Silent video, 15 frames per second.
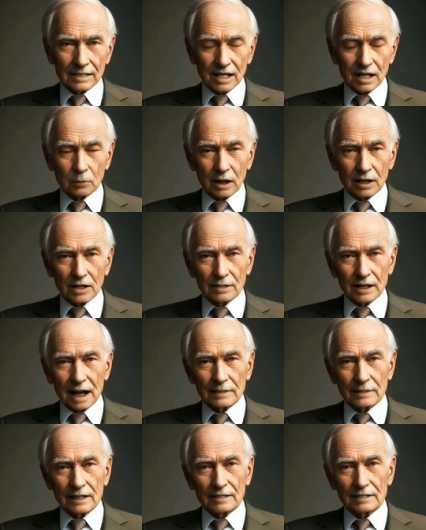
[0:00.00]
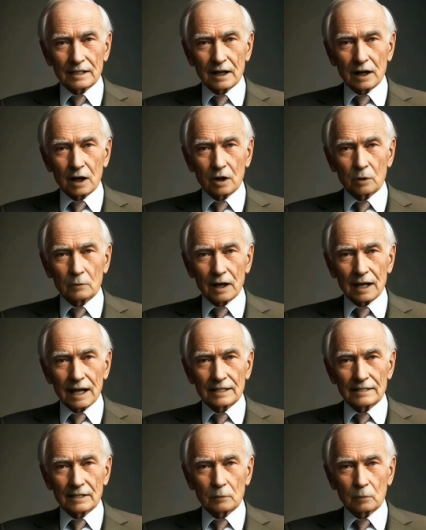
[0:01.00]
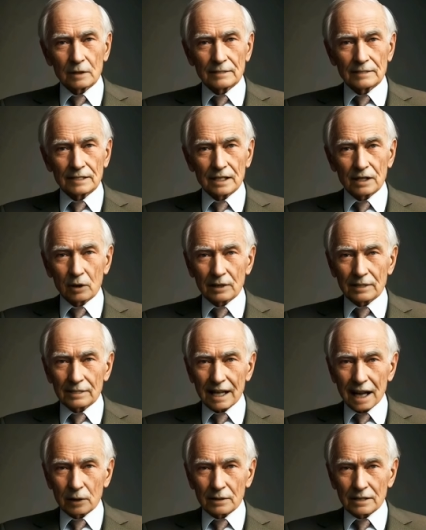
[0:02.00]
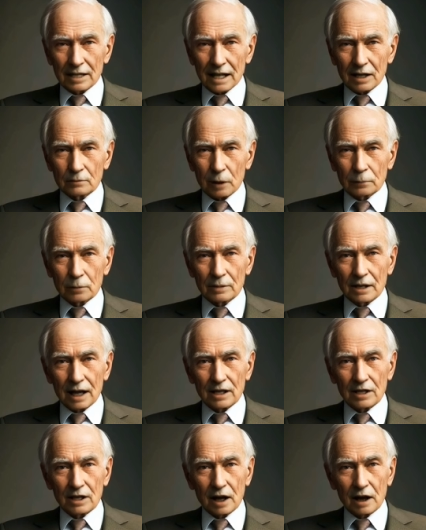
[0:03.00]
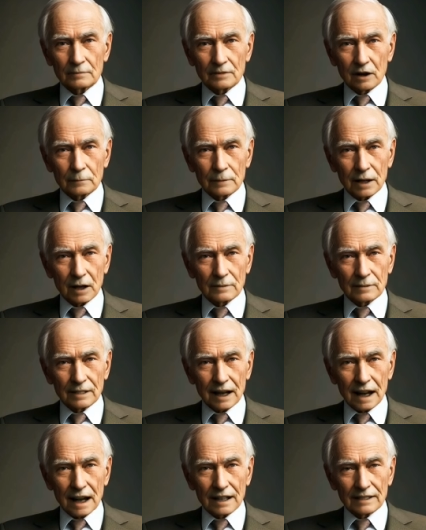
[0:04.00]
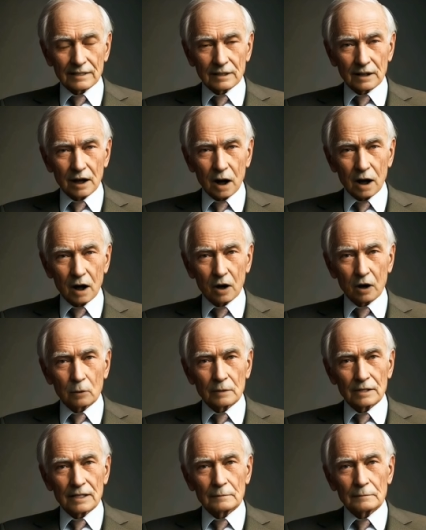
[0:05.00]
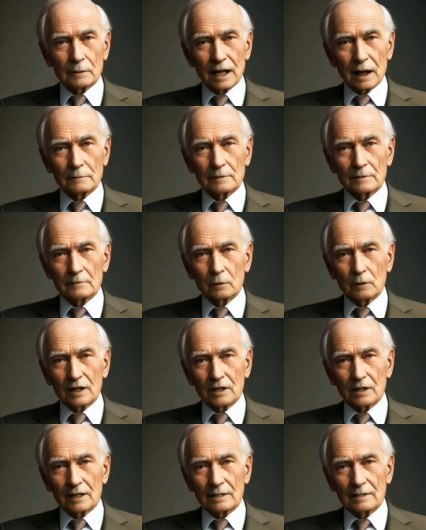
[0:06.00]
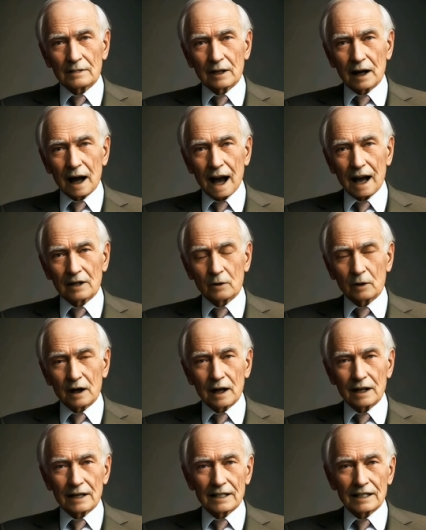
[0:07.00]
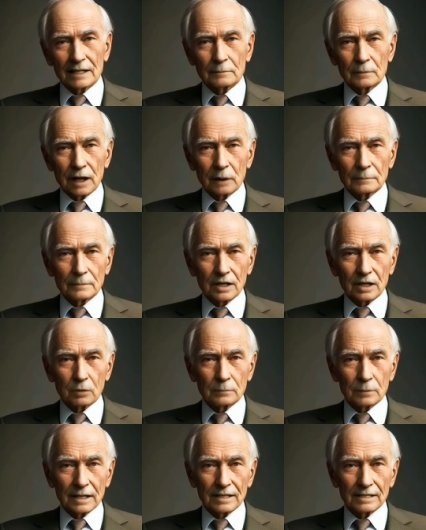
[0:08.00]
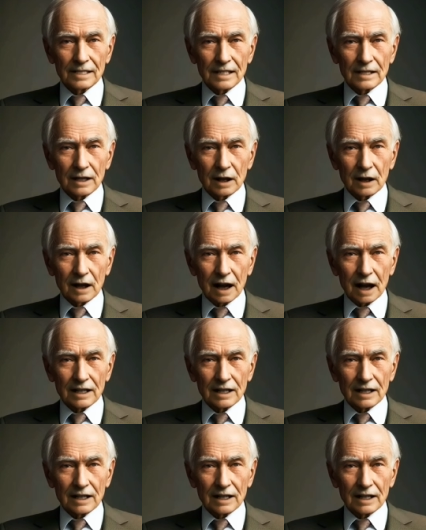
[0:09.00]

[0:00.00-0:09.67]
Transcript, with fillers: In a situation like this, you realize at once that your integrity and reputation are firmly on the line. Your wisdom becomes foolishness, and your cunningness becomes stupidity.